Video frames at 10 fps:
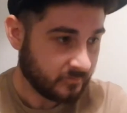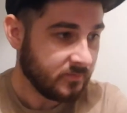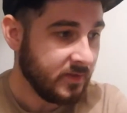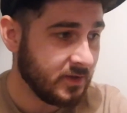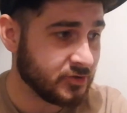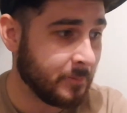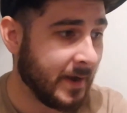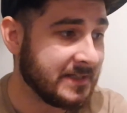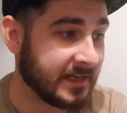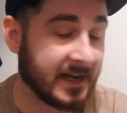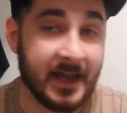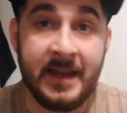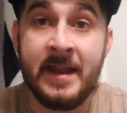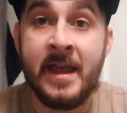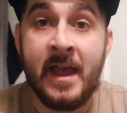So,
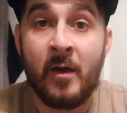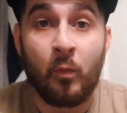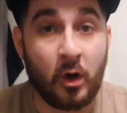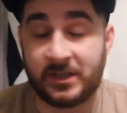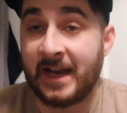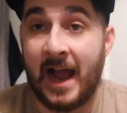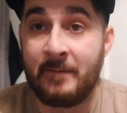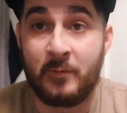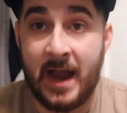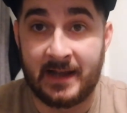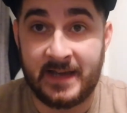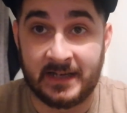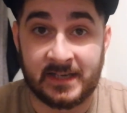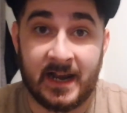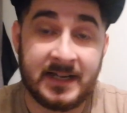basically, what a game we had
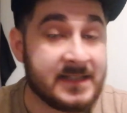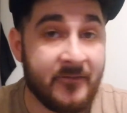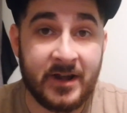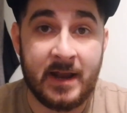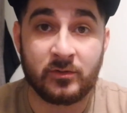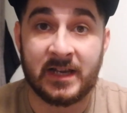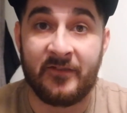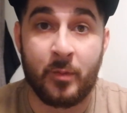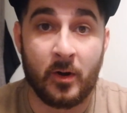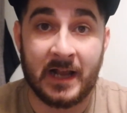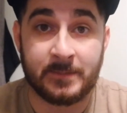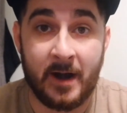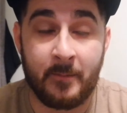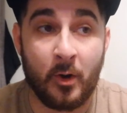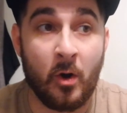yesterday. 7-0 to Liverpool against
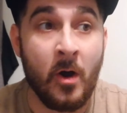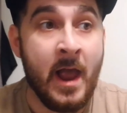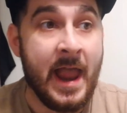Maribor.